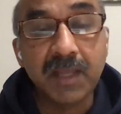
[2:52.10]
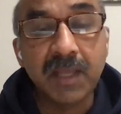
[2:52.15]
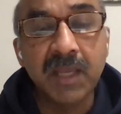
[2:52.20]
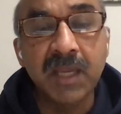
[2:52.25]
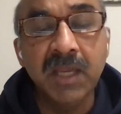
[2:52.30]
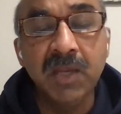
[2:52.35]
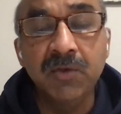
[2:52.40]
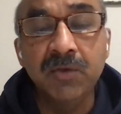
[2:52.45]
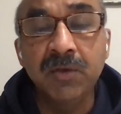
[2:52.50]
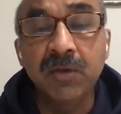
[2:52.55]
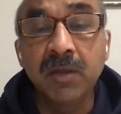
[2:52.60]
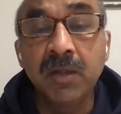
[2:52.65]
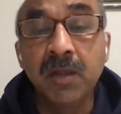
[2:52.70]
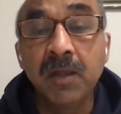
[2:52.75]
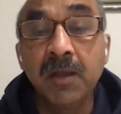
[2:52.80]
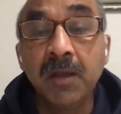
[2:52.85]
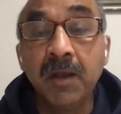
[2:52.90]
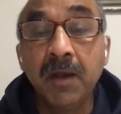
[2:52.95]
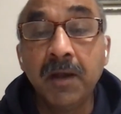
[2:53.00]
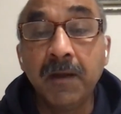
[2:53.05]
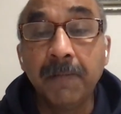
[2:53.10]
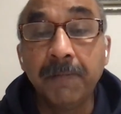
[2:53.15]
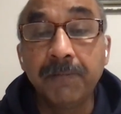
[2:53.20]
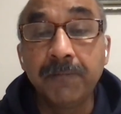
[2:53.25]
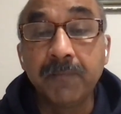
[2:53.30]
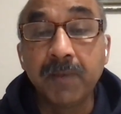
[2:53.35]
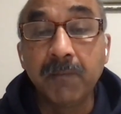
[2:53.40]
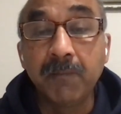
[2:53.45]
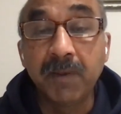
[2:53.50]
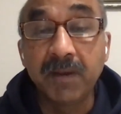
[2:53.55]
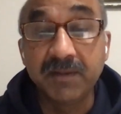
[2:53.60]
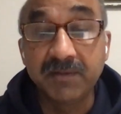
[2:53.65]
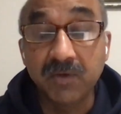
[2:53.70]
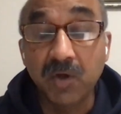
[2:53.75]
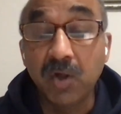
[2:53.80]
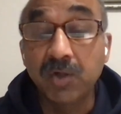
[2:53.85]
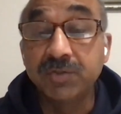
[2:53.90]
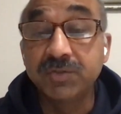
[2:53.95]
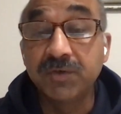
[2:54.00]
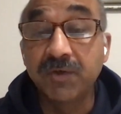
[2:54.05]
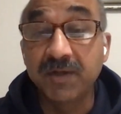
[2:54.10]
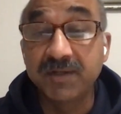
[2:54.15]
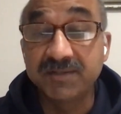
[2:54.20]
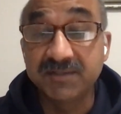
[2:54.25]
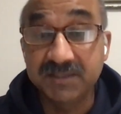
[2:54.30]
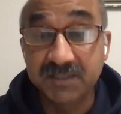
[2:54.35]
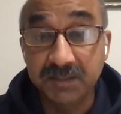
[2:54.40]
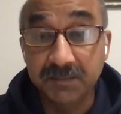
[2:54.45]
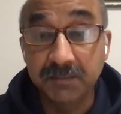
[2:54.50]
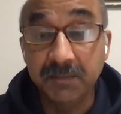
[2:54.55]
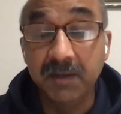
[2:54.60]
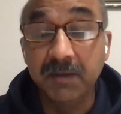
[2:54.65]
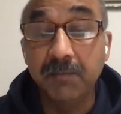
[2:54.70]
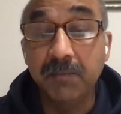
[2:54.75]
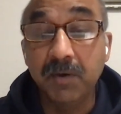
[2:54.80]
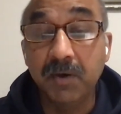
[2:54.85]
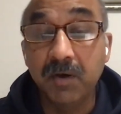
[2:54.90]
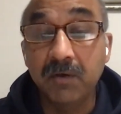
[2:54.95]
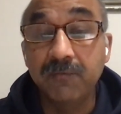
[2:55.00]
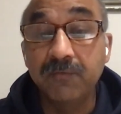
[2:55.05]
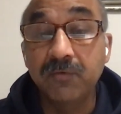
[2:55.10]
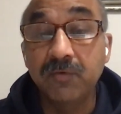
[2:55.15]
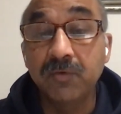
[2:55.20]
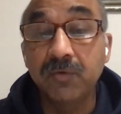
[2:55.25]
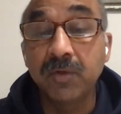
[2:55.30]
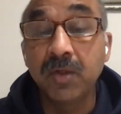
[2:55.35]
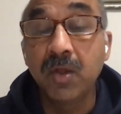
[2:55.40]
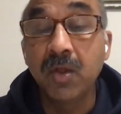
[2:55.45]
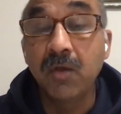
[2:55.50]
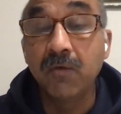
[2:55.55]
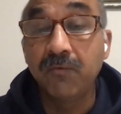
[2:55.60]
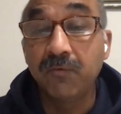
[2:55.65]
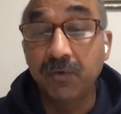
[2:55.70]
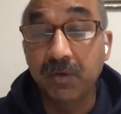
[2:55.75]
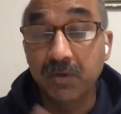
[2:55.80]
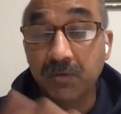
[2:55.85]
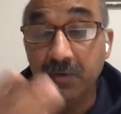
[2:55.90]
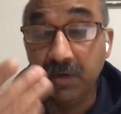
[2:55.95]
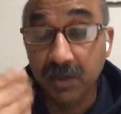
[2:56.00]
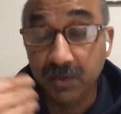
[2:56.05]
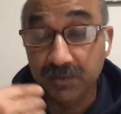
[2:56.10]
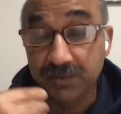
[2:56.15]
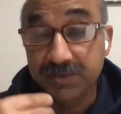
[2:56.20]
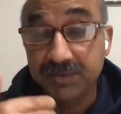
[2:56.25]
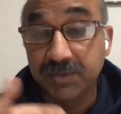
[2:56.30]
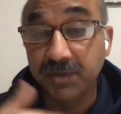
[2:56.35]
You can, but it's also extremely powerful for your use.